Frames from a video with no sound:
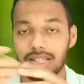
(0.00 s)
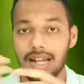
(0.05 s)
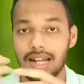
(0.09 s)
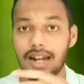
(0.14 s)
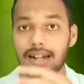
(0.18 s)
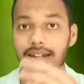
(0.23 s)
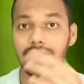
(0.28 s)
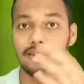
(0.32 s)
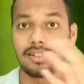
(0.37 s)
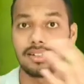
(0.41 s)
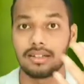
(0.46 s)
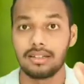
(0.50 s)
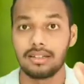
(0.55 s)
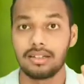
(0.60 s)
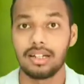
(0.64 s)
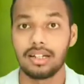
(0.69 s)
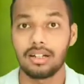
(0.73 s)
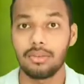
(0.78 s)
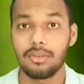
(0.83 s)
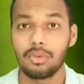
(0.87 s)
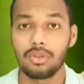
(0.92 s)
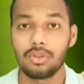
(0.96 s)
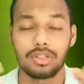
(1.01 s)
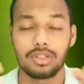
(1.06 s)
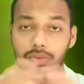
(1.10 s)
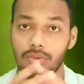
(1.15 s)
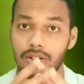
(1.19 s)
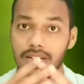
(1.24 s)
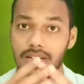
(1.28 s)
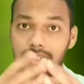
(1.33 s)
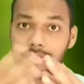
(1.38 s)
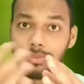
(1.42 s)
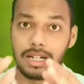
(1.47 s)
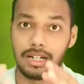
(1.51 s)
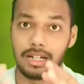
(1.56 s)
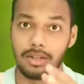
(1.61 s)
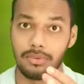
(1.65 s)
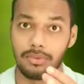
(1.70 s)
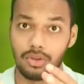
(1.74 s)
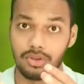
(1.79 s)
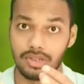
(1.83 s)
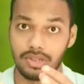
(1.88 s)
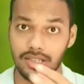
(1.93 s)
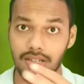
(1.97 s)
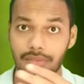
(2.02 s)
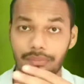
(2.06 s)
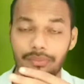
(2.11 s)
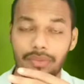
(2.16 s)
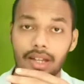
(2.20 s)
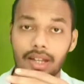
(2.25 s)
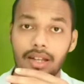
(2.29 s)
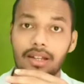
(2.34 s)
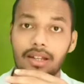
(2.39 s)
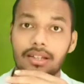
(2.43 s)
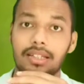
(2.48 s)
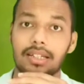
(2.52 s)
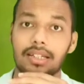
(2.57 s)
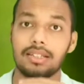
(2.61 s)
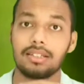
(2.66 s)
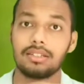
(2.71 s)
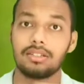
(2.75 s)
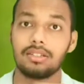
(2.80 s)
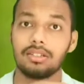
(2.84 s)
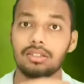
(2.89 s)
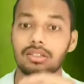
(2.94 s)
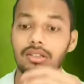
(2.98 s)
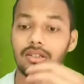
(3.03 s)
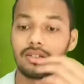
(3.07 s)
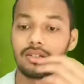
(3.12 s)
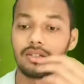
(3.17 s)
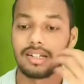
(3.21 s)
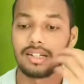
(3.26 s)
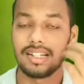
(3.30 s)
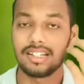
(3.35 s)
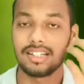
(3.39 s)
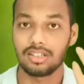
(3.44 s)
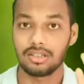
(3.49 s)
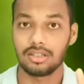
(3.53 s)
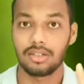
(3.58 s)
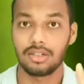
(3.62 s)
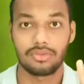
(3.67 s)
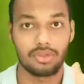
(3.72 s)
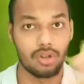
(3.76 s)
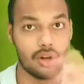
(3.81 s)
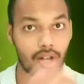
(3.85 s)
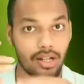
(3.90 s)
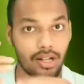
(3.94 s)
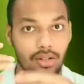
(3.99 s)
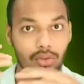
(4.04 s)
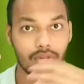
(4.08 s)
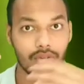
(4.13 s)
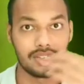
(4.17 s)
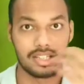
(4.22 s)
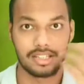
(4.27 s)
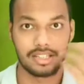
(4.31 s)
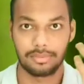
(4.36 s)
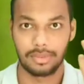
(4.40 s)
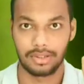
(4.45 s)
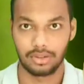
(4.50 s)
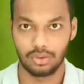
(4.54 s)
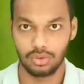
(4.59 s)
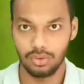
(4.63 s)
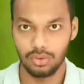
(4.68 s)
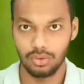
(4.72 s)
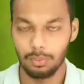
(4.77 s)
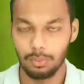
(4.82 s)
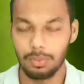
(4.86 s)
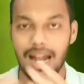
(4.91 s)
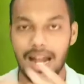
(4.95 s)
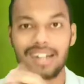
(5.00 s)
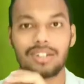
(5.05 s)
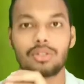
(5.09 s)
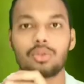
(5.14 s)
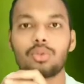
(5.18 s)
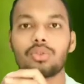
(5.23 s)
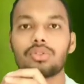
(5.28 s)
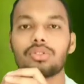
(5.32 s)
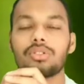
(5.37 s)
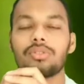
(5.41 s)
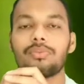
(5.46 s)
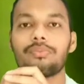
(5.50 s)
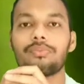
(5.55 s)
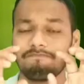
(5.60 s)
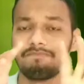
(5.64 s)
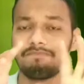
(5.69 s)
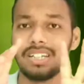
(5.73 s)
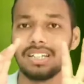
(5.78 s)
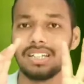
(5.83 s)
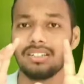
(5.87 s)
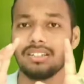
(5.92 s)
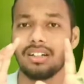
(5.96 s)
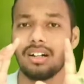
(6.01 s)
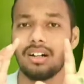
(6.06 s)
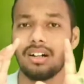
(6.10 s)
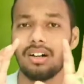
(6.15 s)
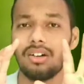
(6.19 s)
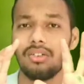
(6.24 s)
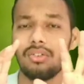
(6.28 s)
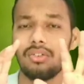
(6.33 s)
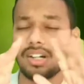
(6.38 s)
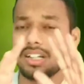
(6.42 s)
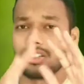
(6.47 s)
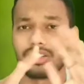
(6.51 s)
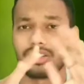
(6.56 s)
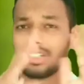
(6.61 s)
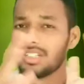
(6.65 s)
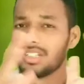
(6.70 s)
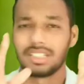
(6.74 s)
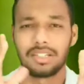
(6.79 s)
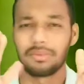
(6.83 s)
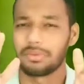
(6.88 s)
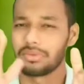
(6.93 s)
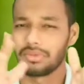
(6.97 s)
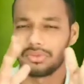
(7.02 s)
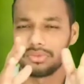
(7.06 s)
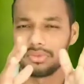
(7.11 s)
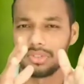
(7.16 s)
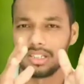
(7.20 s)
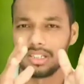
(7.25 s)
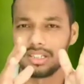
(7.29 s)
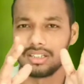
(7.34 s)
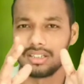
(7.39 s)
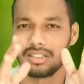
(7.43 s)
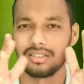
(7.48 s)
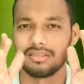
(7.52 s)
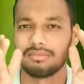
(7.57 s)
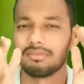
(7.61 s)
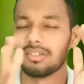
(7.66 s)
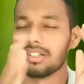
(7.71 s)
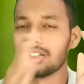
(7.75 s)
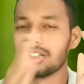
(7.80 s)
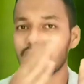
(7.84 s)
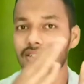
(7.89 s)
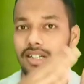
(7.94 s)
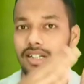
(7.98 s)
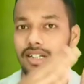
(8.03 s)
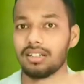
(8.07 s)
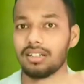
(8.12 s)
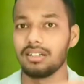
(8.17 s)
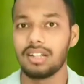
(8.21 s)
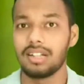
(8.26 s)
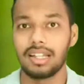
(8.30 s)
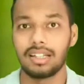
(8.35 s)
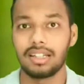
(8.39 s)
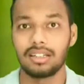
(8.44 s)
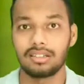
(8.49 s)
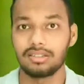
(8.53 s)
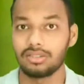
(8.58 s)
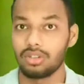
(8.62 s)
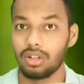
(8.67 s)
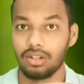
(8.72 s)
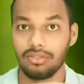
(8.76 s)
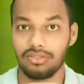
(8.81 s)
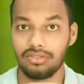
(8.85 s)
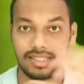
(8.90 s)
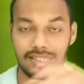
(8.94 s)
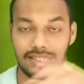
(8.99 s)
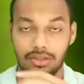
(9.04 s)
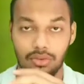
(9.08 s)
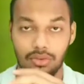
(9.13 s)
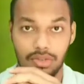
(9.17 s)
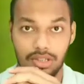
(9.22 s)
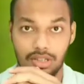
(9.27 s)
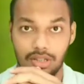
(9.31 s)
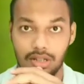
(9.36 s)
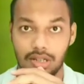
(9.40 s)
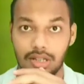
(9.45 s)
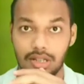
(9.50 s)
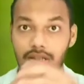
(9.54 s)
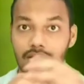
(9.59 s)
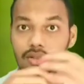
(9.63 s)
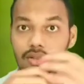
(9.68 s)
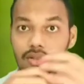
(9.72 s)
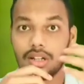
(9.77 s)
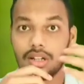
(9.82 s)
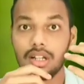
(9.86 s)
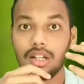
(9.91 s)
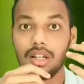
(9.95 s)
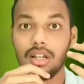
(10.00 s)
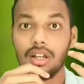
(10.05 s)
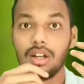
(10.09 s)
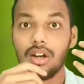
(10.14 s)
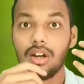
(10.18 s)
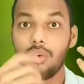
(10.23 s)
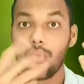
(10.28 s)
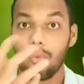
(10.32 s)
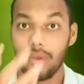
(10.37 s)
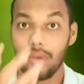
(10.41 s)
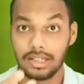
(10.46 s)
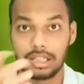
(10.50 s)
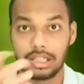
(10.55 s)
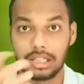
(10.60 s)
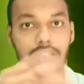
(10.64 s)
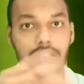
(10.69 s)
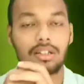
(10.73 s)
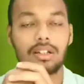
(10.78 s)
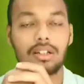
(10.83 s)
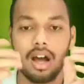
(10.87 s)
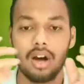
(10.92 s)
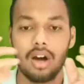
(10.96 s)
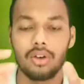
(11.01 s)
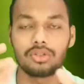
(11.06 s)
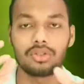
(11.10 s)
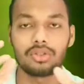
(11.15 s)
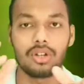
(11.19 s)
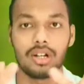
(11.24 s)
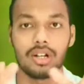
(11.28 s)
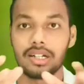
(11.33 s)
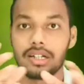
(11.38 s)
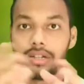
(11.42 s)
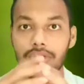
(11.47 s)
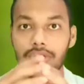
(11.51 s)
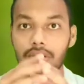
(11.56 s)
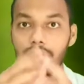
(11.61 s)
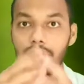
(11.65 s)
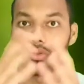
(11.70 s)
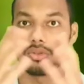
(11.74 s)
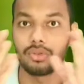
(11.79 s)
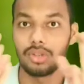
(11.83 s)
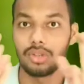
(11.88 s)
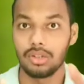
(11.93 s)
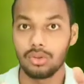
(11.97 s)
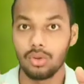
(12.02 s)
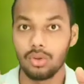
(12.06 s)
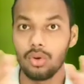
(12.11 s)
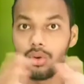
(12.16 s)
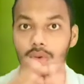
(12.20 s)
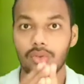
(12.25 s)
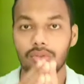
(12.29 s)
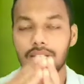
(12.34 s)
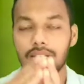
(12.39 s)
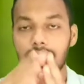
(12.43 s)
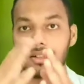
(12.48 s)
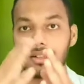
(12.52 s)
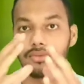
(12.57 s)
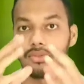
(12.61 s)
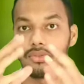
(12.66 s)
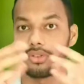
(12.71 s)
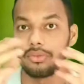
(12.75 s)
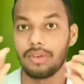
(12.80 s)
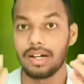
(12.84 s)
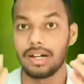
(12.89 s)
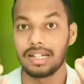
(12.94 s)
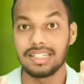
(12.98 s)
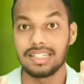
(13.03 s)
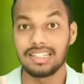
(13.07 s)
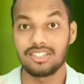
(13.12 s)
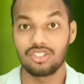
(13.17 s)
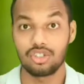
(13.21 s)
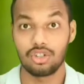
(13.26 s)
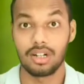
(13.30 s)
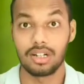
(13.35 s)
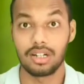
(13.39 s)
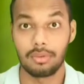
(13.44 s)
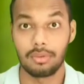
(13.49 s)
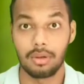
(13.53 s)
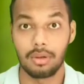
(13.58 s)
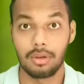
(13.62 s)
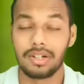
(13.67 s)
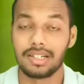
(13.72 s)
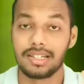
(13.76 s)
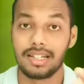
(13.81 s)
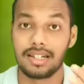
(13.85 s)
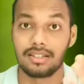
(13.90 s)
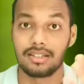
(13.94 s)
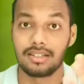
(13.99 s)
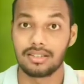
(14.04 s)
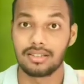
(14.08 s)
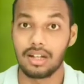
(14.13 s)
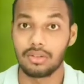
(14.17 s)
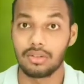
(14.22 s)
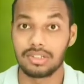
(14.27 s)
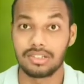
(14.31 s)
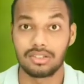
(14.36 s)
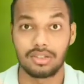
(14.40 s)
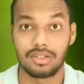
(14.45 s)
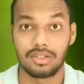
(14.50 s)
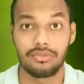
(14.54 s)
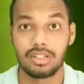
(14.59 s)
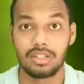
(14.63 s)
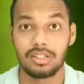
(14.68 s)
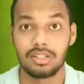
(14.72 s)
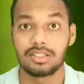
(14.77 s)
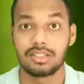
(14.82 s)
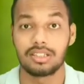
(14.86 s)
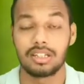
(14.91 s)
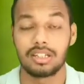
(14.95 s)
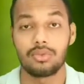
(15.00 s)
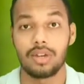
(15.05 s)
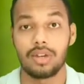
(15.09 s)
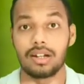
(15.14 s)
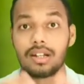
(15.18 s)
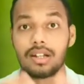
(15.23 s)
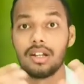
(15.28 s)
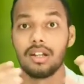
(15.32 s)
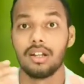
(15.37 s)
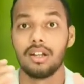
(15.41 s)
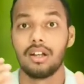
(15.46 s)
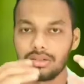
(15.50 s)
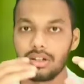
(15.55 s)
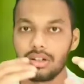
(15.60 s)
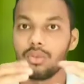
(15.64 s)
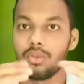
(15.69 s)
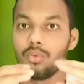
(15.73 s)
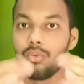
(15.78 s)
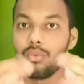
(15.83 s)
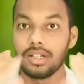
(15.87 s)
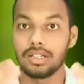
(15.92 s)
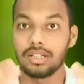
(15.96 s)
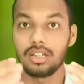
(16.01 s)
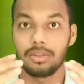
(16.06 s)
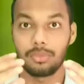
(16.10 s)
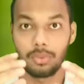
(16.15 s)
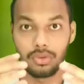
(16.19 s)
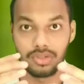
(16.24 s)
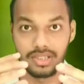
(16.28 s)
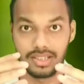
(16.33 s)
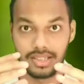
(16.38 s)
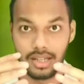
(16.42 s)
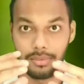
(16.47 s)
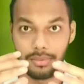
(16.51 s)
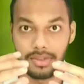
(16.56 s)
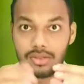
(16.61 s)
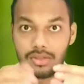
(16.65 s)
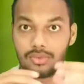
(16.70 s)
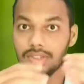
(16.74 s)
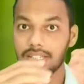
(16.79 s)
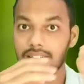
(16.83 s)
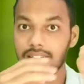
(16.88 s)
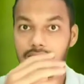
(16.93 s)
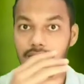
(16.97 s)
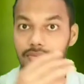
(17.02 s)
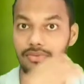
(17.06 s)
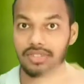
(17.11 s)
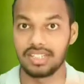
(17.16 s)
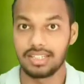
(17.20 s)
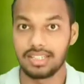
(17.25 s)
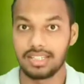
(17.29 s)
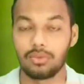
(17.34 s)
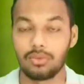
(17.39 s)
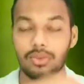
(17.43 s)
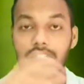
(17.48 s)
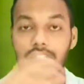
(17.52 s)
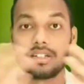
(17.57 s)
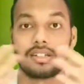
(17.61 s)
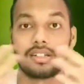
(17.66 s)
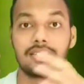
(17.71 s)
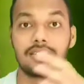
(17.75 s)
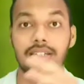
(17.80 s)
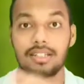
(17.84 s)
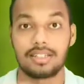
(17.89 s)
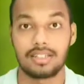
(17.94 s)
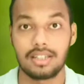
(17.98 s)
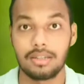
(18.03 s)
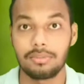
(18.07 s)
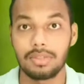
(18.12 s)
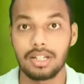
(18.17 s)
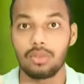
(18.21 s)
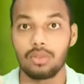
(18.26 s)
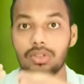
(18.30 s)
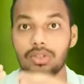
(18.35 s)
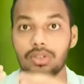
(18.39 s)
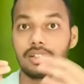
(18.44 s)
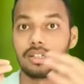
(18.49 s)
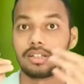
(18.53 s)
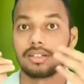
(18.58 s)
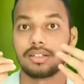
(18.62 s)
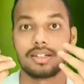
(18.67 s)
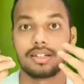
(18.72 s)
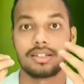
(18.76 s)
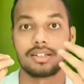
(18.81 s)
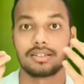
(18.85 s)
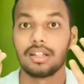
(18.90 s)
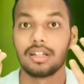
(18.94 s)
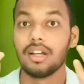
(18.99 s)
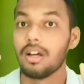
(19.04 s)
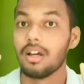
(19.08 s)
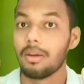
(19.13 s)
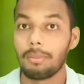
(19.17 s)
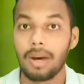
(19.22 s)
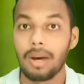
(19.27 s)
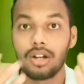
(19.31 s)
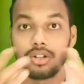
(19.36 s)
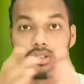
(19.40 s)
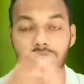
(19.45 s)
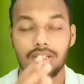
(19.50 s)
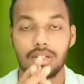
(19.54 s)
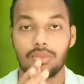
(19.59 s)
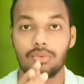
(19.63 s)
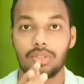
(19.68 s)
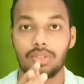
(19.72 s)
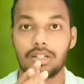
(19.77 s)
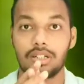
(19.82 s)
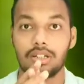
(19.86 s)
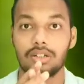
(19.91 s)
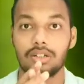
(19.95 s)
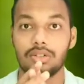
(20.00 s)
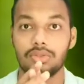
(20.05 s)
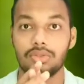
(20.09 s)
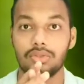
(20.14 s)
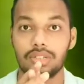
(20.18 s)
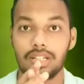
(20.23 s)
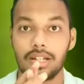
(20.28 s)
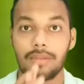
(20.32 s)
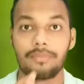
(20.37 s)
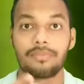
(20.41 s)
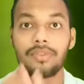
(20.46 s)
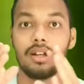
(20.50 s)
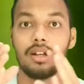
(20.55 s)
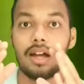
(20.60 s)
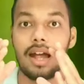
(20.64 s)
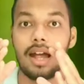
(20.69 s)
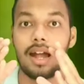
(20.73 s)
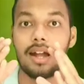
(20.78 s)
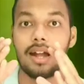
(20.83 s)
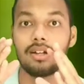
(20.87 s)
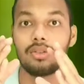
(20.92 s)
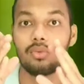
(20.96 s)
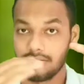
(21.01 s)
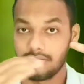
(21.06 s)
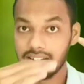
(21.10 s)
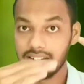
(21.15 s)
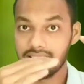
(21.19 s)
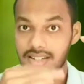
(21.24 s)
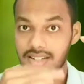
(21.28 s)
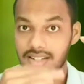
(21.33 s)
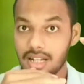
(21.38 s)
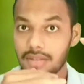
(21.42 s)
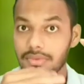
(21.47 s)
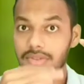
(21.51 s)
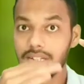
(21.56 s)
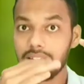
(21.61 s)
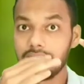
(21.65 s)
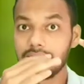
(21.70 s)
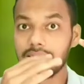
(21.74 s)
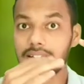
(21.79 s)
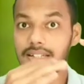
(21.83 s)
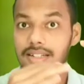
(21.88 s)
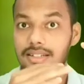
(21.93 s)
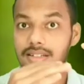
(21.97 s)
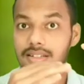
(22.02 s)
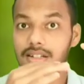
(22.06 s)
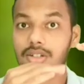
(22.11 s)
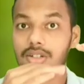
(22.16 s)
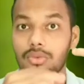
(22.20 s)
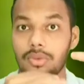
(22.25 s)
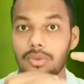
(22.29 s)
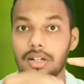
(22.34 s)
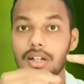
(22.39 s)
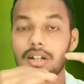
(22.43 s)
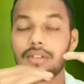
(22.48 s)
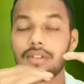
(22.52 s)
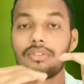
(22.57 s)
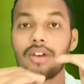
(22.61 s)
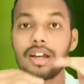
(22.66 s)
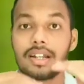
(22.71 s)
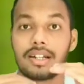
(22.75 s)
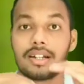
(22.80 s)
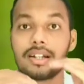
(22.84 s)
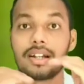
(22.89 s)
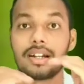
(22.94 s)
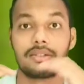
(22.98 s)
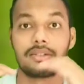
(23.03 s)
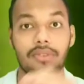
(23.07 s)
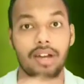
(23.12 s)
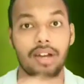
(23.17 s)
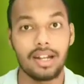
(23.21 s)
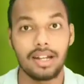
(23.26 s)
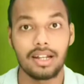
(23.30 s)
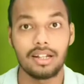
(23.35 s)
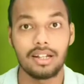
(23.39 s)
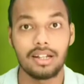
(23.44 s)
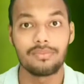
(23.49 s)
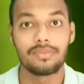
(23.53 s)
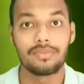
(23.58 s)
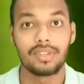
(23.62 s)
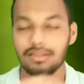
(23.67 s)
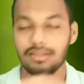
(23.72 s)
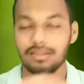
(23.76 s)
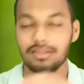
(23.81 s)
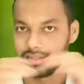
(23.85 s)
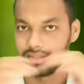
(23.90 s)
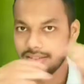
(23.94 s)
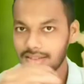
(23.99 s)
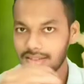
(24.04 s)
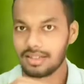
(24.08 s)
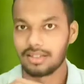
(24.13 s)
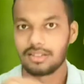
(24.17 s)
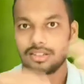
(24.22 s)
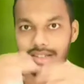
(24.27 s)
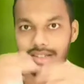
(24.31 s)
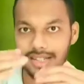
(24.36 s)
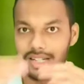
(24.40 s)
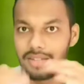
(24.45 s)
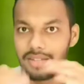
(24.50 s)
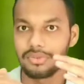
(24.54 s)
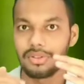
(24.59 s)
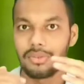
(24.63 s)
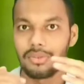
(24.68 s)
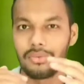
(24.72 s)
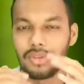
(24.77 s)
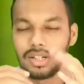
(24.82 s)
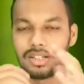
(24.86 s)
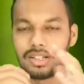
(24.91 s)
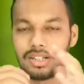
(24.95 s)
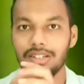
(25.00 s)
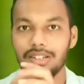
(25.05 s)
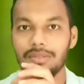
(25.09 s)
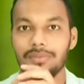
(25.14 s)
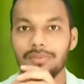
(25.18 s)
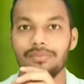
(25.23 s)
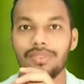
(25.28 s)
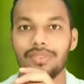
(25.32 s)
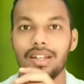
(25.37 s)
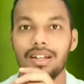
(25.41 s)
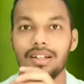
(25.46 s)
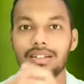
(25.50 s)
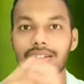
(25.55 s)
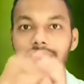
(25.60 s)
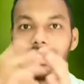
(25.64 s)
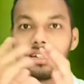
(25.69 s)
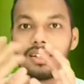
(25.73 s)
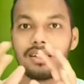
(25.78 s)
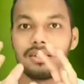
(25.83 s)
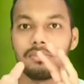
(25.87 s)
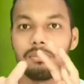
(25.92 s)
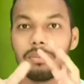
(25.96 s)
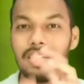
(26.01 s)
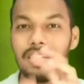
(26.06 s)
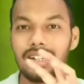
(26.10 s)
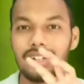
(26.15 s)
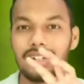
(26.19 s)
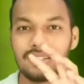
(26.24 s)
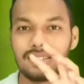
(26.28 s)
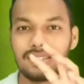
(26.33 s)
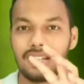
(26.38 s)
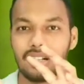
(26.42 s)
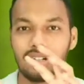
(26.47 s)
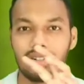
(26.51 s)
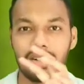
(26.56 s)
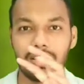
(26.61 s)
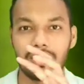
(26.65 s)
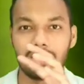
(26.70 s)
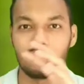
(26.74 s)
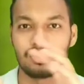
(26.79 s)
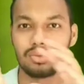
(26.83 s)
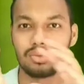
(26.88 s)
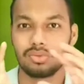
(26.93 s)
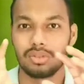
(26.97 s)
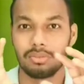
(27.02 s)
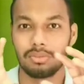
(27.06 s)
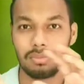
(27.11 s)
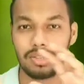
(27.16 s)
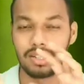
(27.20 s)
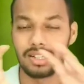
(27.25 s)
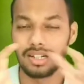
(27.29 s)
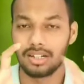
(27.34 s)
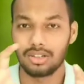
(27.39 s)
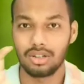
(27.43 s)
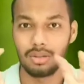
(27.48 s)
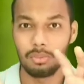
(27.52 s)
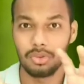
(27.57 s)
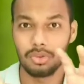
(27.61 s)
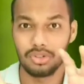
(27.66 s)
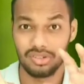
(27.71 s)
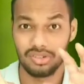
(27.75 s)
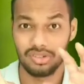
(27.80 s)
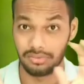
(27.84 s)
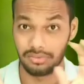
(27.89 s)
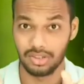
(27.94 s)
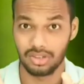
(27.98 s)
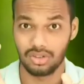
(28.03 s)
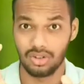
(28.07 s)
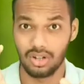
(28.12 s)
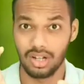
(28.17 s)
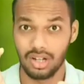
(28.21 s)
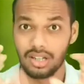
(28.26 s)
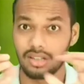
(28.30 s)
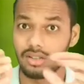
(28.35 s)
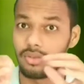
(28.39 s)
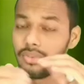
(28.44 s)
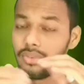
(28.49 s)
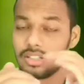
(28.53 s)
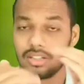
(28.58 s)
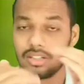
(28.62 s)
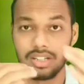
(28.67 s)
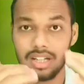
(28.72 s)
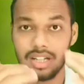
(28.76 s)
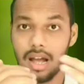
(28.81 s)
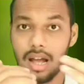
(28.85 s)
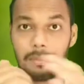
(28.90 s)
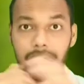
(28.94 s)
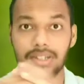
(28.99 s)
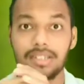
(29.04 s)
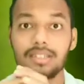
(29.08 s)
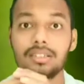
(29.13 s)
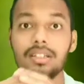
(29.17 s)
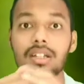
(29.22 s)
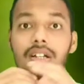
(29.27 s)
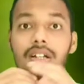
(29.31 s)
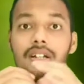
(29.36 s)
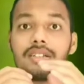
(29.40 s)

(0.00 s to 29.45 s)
And topology, what is topology? That is the relation of soil with respect to plant growth. Then what are the concepts we studied? Like soil physics, we studied soil weathering. How soil developed? We know that for 1 inch soil development there is thousands of years required. Soil weathering process happens. When that is physical weathering, that is chemical weathering, that is biological weathering also there. And the steps like initial, juvenile, final, and virile, these are the steps of weathering. There are minerals according to the mineral composition of the soil. The weathering happens.